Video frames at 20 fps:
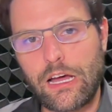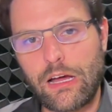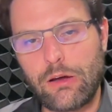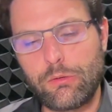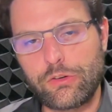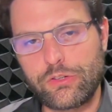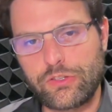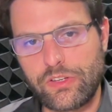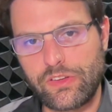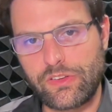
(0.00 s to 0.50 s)

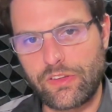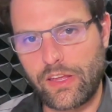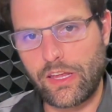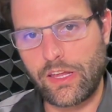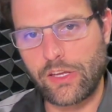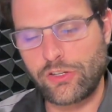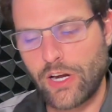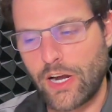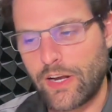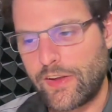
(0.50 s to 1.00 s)
which is
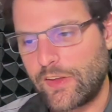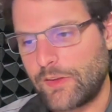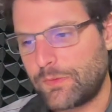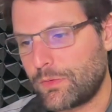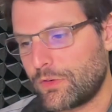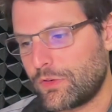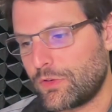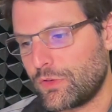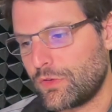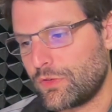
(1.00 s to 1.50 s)
a Chinese
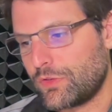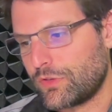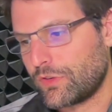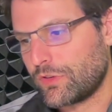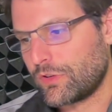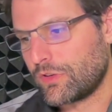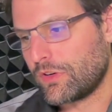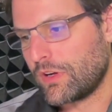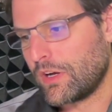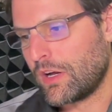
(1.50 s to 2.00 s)

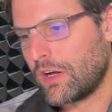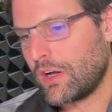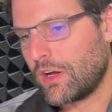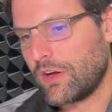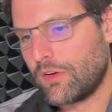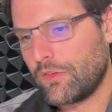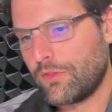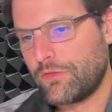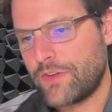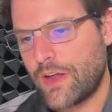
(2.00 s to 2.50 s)
producer
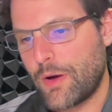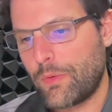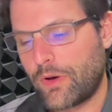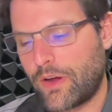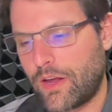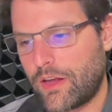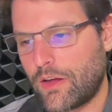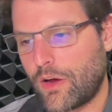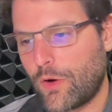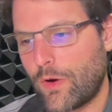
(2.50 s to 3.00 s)
of
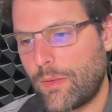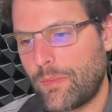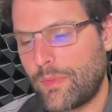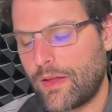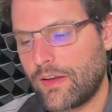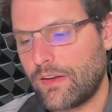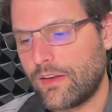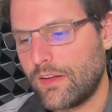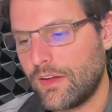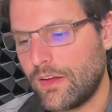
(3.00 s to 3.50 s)
networking
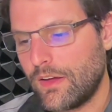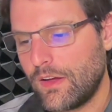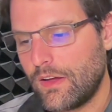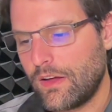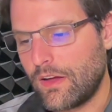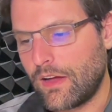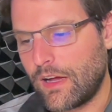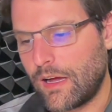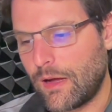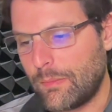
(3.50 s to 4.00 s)
equipment.
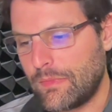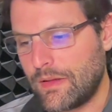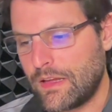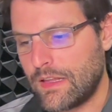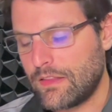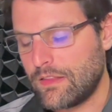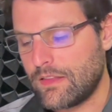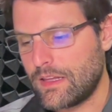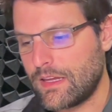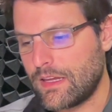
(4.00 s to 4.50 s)

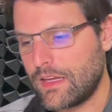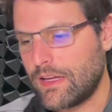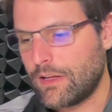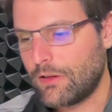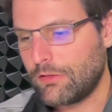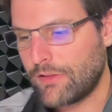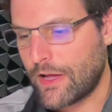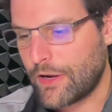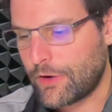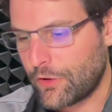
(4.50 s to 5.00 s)
In the
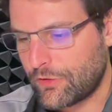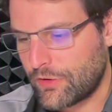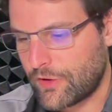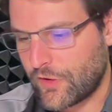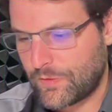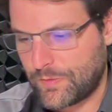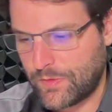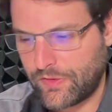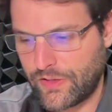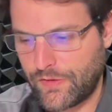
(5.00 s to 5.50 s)
letter,
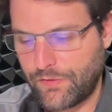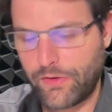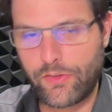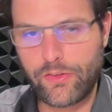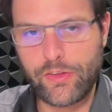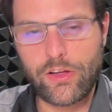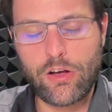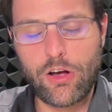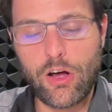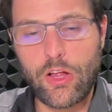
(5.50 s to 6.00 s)
they're
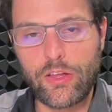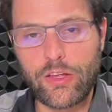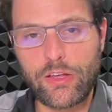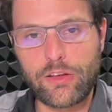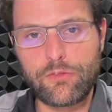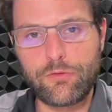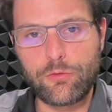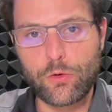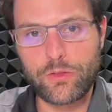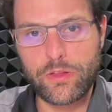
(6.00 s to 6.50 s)
specifically calling
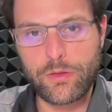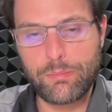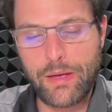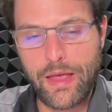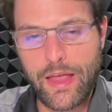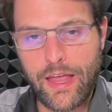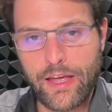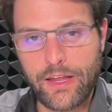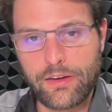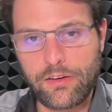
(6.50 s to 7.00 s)
for the
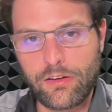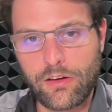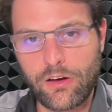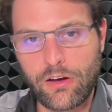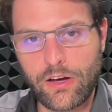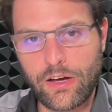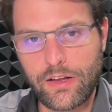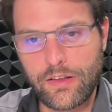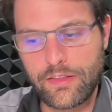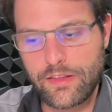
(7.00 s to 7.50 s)
ban
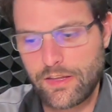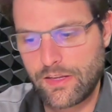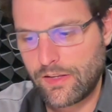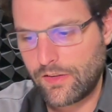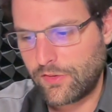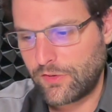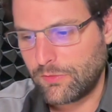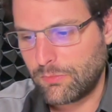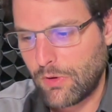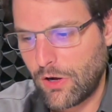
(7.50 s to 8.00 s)
on the
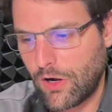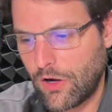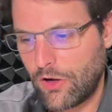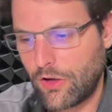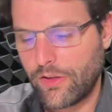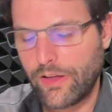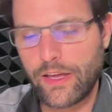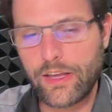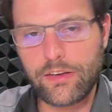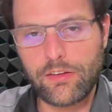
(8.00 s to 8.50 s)

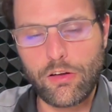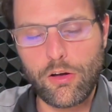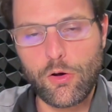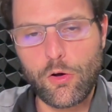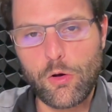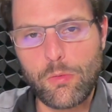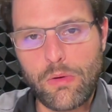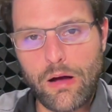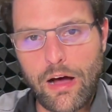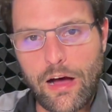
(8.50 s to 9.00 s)
small and
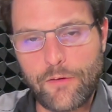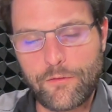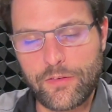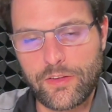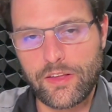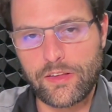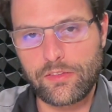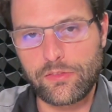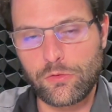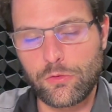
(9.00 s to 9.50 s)
home
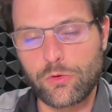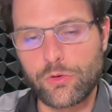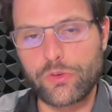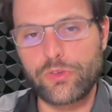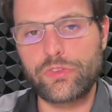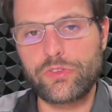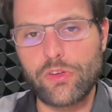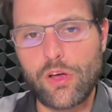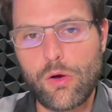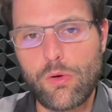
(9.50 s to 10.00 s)
office, or
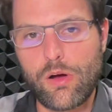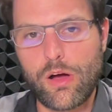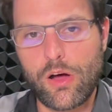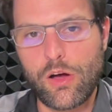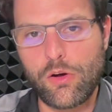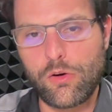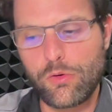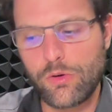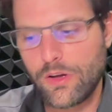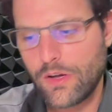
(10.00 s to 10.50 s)

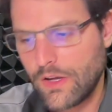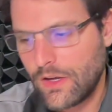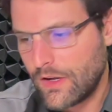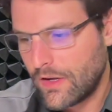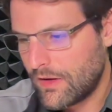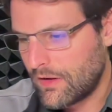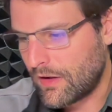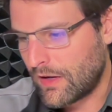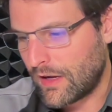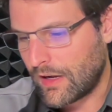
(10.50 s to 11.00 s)
SOHO,
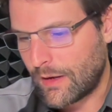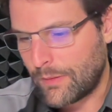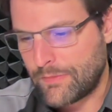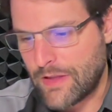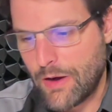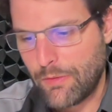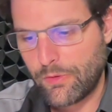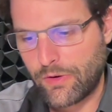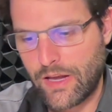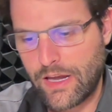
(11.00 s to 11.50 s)

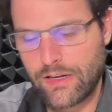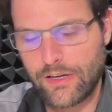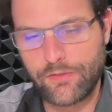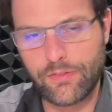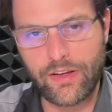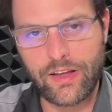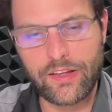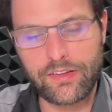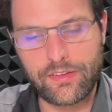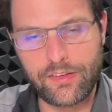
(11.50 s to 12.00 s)
networking
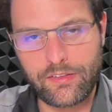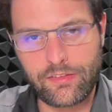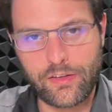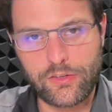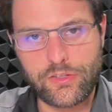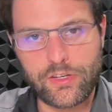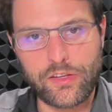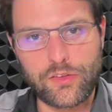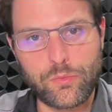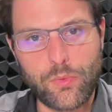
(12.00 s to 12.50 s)
devices
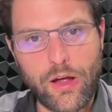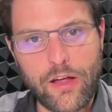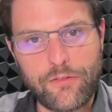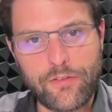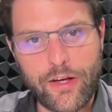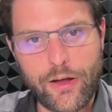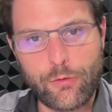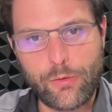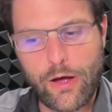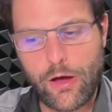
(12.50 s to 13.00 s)
such as
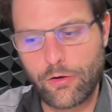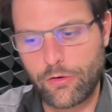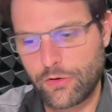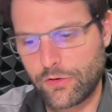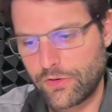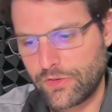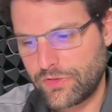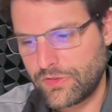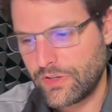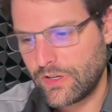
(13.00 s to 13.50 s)
Wi-Fi
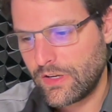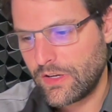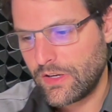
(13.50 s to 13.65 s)
routers,